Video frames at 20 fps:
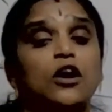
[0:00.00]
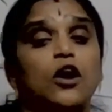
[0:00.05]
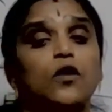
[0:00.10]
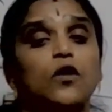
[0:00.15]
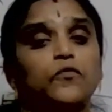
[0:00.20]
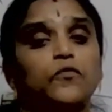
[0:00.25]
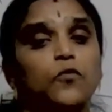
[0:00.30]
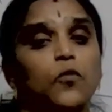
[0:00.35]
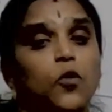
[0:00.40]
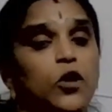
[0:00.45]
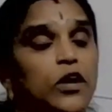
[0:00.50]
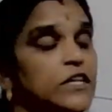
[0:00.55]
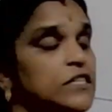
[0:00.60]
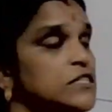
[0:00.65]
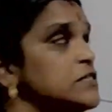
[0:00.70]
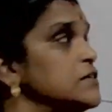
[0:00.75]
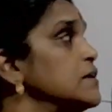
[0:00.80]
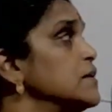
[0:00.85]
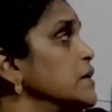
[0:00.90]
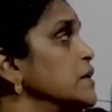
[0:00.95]
of
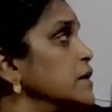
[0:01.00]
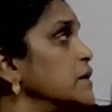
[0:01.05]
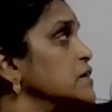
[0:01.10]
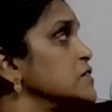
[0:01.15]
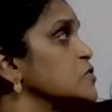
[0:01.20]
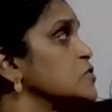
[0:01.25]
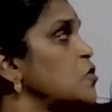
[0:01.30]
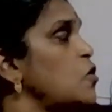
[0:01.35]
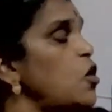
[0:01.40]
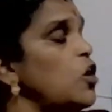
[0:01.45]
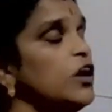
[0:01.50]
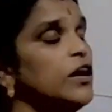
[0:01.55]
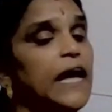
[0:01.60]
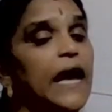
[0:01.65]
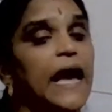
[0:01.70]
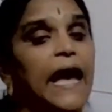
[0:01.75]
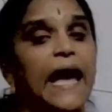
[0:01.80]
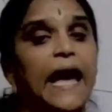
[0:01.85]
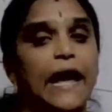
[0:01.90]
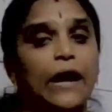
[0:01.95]
OH, is called
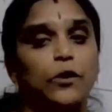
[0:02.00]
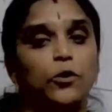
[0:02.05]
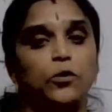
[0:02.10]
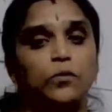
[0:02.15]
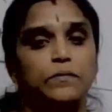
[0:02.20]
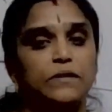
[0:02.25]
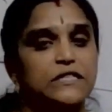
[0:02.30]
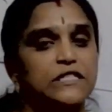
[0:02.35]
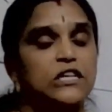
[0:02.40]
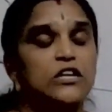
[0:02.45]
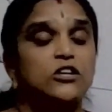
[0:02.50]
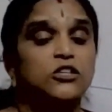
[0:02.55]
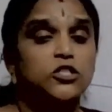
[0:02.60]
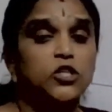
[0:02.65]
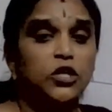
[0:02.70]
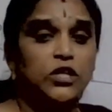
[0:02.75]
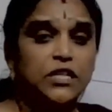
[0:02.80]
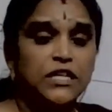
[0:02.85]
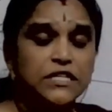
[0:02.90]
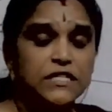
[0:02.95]
anomers.
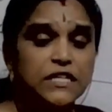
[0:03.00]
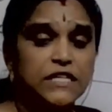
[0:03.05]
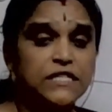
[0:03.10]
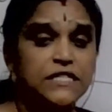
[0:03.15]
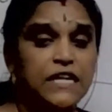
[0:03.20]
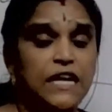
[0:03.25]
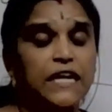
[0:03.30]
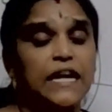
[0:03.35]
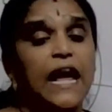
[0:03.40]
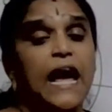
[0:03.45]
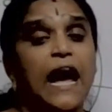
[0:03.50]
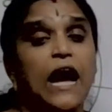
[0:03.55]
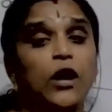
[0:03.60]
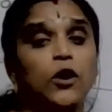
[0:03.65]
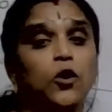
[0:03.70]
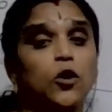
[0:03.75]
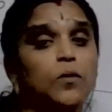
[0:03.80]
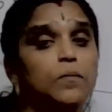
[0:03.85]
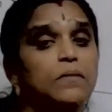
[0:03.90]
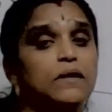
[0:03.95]
So this is that
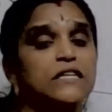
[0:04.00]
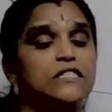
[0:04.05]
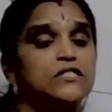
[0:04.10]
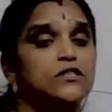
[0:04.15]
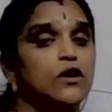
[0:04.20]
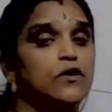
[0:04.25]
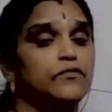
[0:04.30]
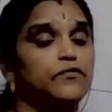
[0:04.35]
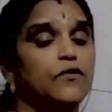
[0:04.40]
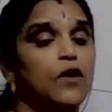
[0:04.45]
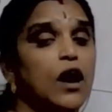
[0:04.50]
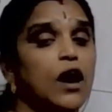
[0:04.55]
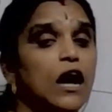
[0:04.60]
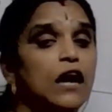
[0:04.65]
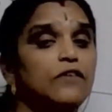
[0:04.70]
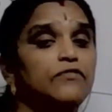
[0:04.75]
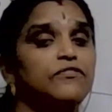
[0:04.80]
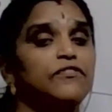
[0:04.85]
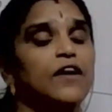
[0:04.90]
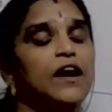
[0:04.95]
anomers of
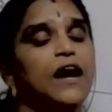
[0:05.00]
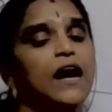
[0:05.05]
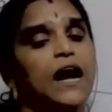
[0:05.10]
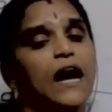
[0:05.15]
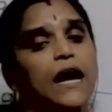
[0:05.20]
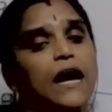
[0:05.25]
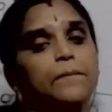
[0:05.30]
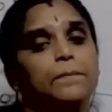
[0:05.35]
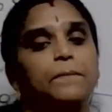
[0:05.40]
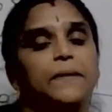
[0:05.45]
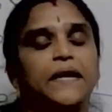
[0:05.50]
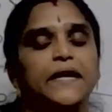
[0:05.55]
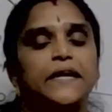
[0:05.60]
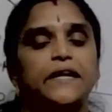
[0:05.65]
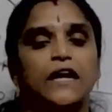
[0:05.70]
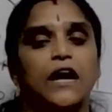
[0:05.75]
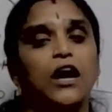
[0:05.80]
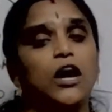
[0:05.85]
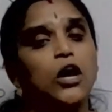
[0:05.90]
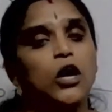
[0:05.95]
alpha and
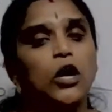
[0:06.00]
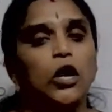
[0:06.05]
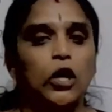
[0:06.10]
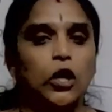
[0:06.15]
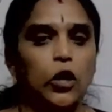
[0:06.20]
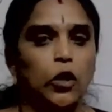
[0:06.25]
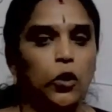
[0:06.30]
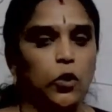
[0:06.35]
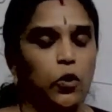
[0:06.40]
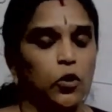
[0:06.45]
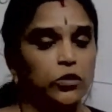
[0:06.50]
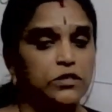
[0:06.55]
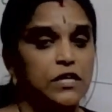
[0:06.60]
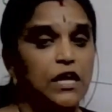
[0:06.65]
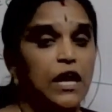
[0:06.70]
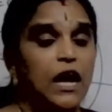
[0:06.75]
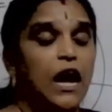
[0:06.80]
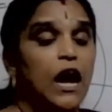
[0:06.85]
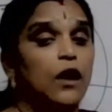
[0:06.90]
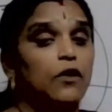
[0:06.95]
beta glucose.
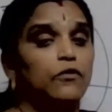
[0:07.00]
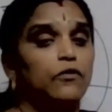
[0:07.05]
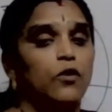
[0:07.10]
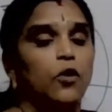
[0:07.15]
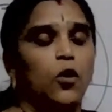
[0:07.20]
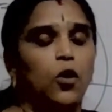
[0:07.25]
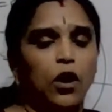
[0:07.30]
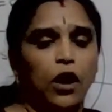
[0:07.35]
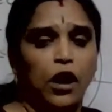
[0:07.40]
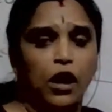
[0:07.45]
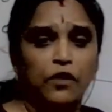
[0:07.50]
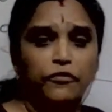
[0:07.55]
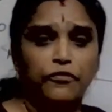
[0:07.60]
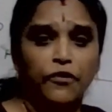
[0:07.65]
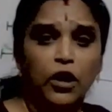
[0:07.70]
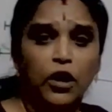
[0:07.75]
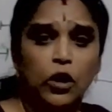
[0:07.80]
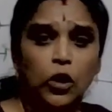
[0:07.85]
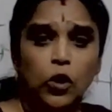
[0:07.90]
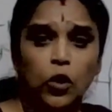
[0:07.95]
Alpha
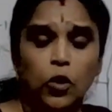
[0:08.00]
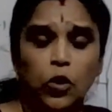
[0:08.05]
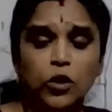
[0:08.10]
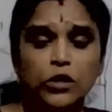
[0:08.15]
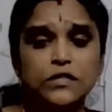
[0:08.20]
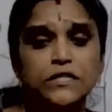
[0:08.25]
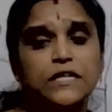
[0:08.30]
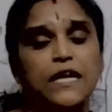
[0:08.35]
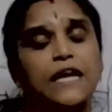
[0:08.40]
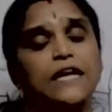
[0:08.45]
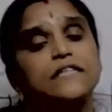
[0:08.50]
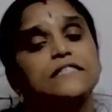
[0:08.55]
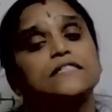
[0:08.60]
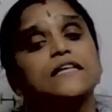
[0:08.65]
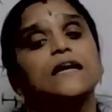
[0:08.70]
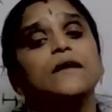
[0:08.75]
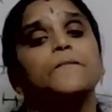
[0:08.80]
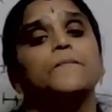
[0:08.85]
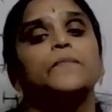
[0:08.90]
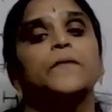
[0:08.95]
glucose is a
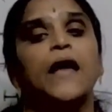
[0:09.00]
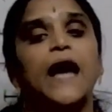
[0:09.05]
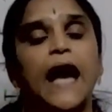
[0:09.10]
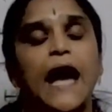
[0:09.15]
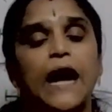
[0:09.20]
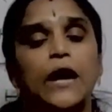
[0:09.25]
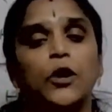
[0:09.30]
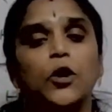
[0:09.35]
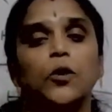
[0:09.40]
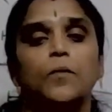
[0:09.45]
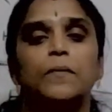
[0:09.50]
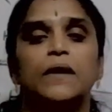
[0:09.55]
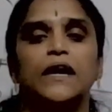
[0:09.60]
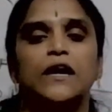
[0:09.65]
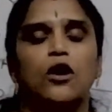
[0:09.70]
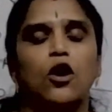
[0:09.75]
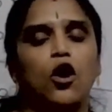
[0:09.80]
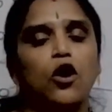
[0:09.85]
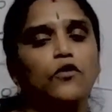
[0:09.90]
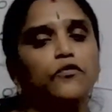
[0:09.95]
anomer
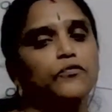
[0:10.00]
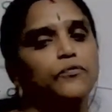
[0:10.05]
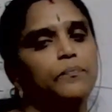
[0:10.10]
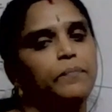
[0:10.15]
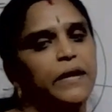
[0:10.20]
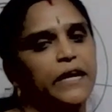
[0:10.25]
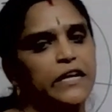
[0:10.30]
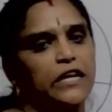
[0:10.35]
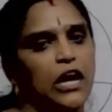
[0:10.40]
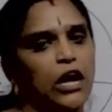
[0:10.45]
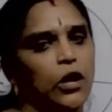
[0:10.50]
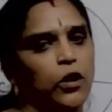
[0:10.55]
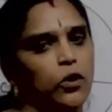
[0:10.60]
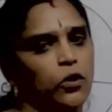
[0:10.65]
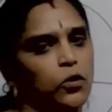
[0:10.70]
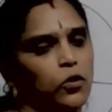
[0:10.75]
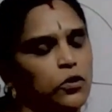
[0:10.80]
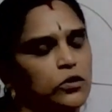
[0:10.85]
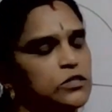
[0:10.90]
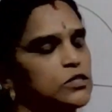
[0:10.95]
of beta
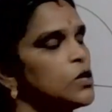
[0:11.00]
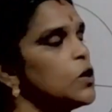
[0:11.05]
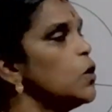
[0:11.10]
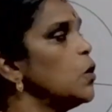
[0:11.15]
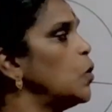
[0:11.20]
glucose.